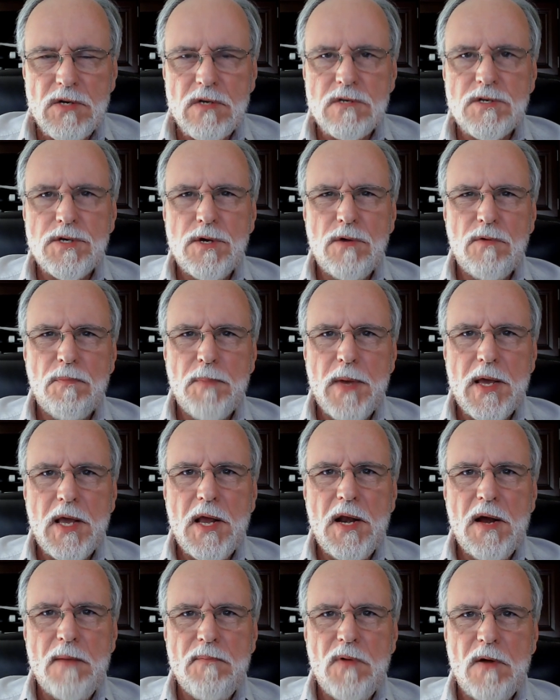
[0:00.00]
truth,
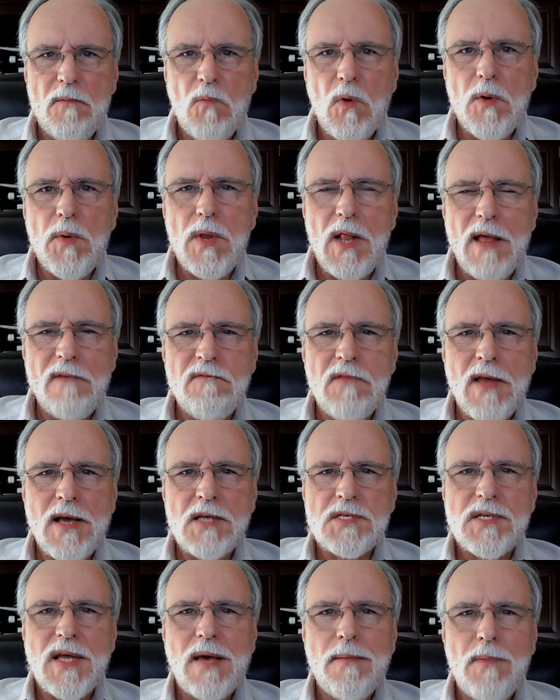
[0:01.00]
picking up on where we left
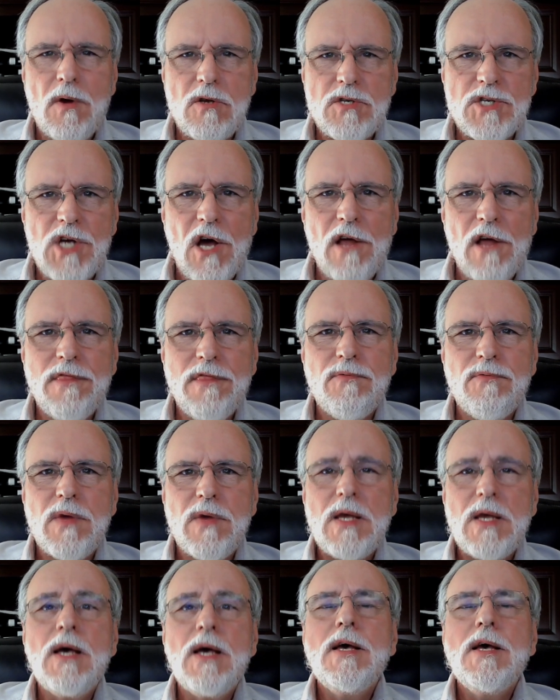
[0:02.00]
last time about John
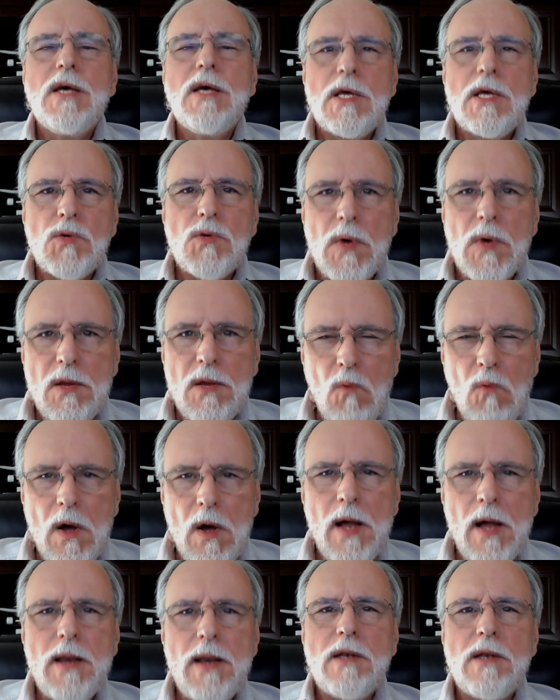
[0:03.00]

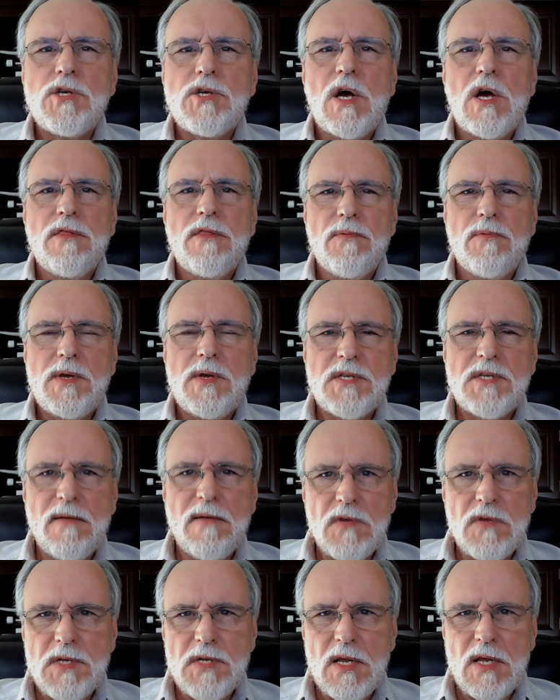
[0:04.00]
3:21 and John
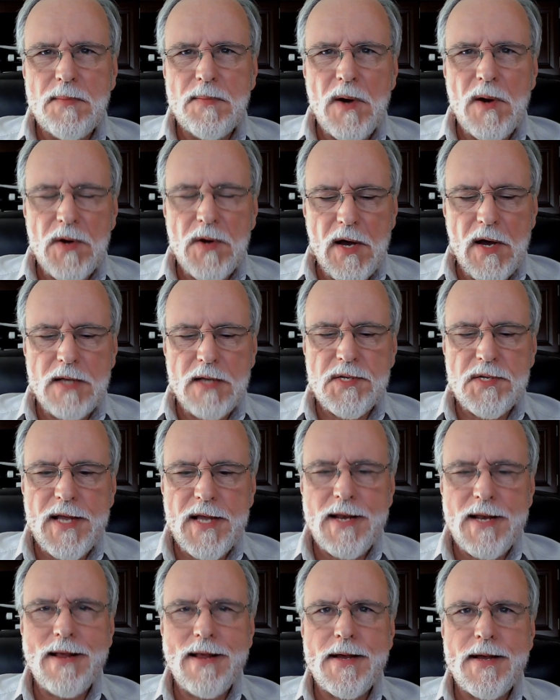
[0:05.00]
3:17 about God
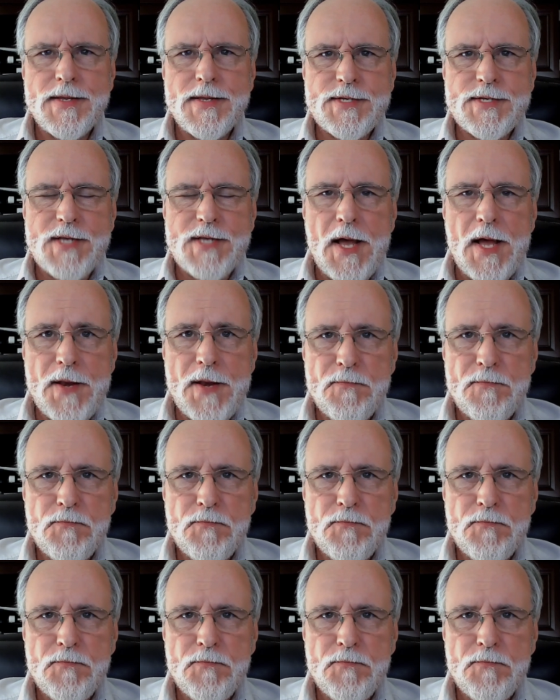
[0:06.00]
sending a son.